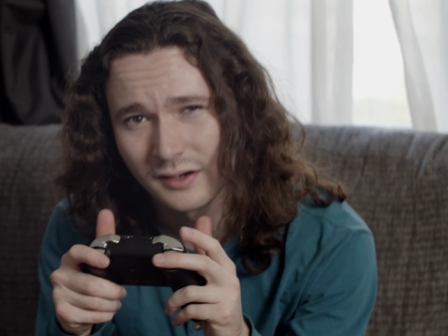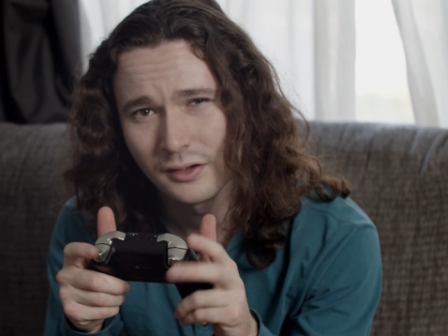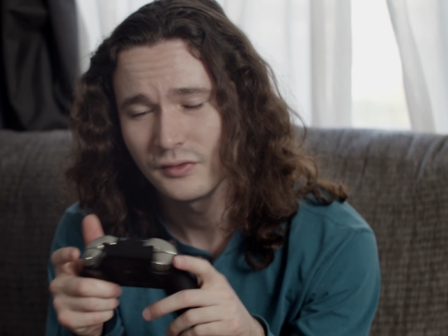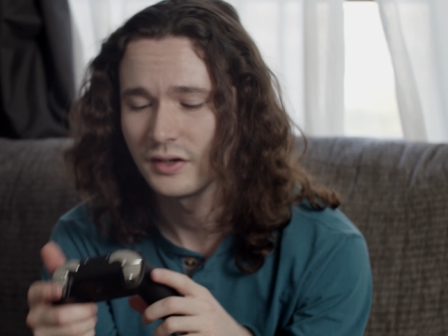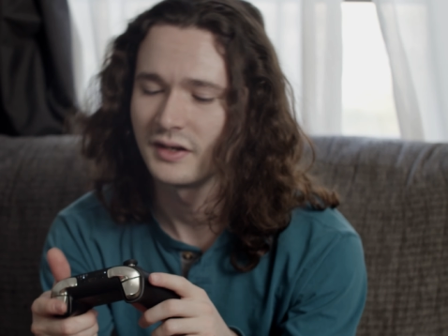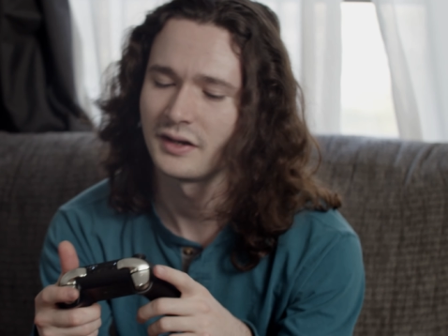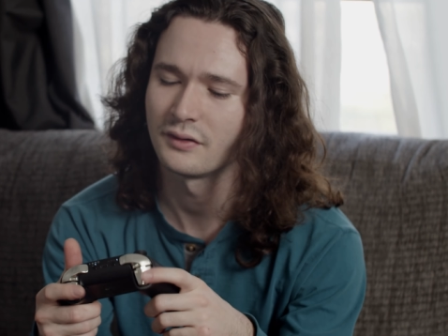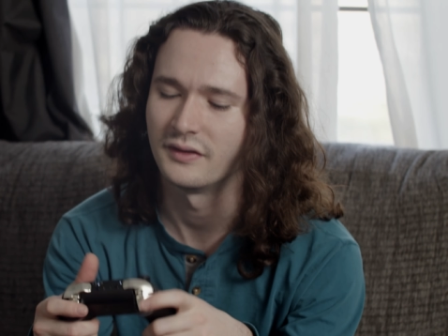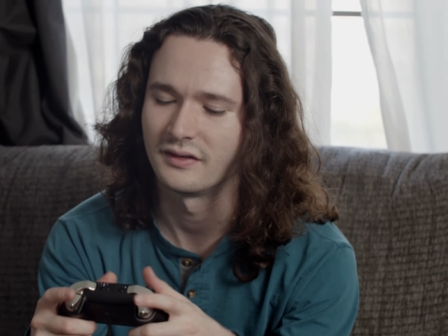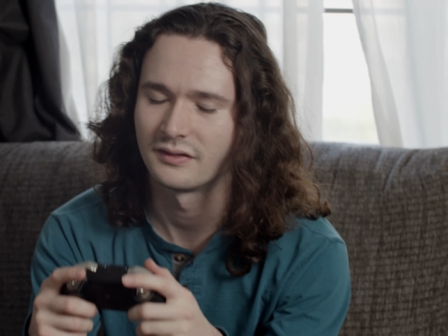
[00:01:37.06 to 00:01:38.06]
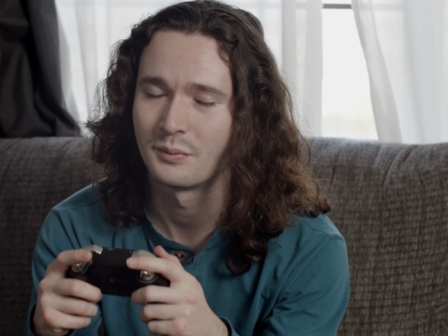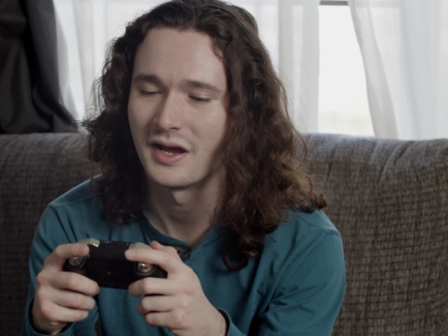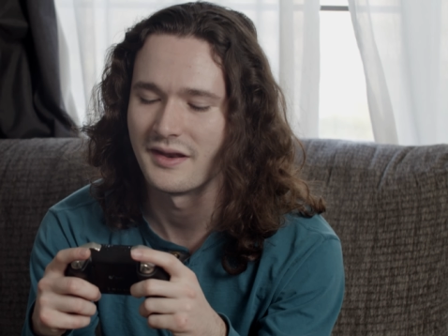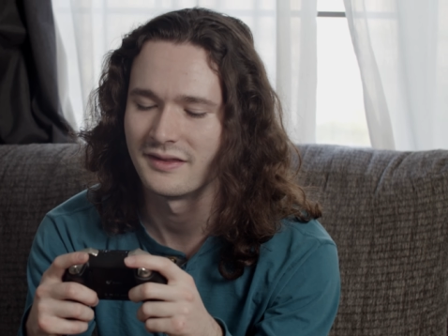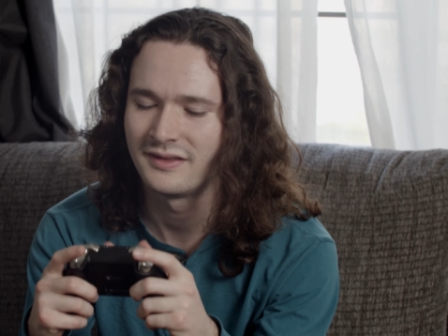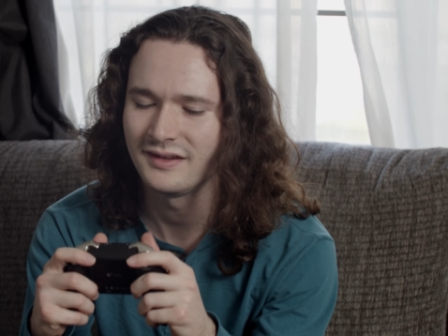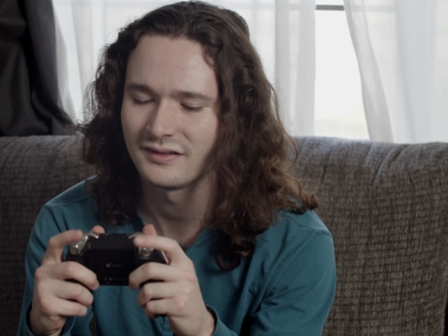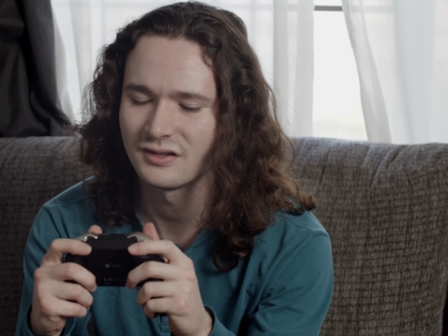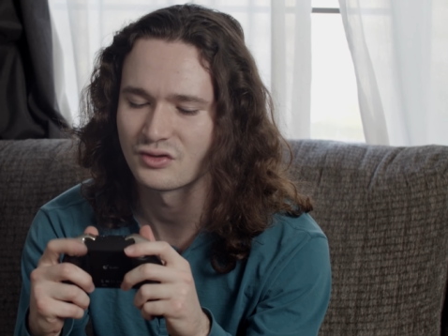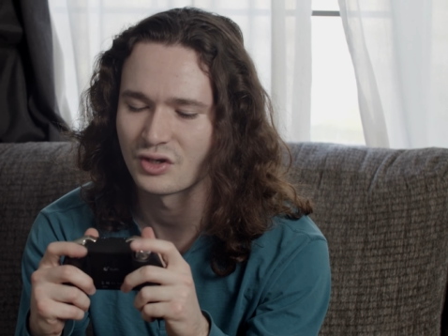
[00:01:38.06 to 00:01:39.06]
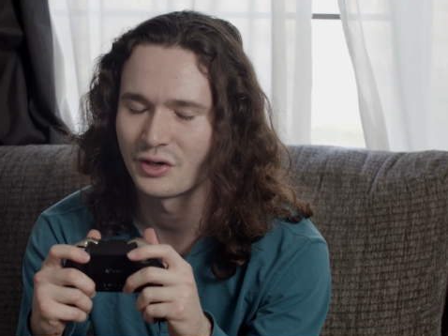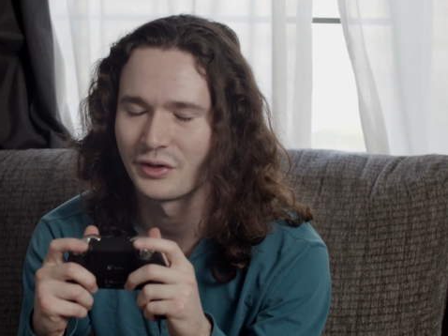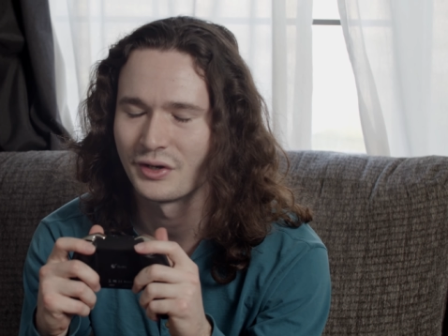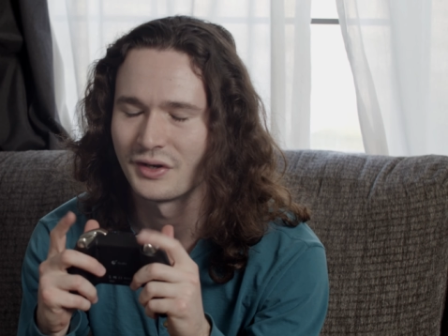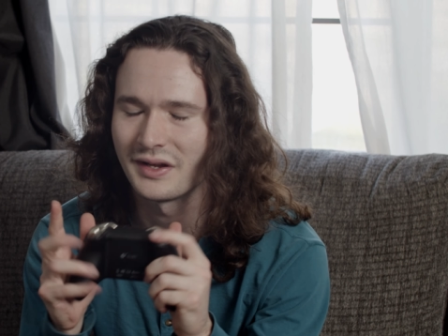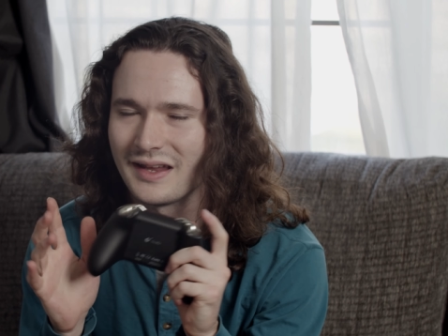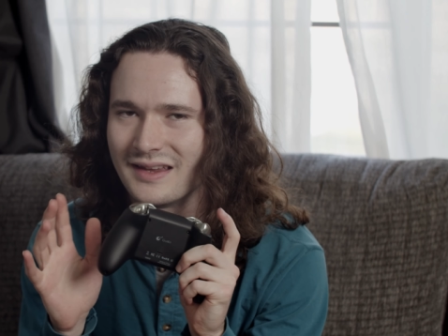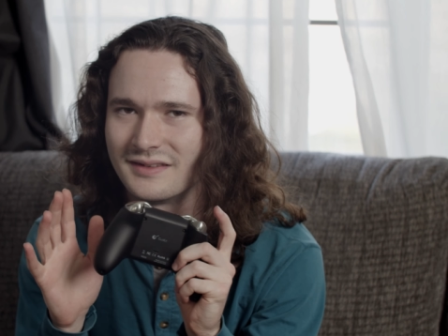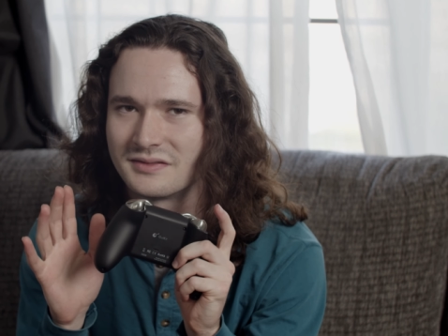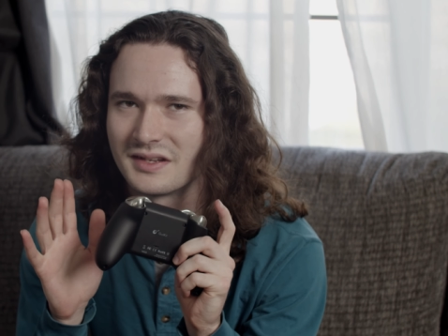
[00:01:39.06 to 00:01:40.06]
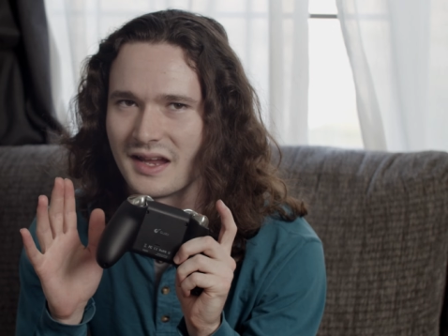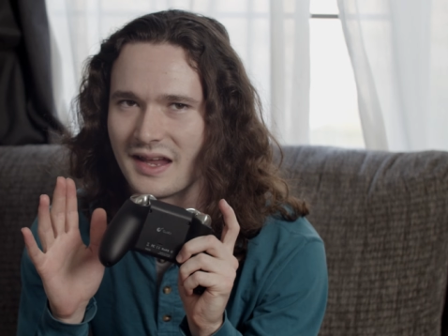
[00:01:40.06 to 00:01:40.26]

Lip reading: I don't know if you can hear this, but this controller is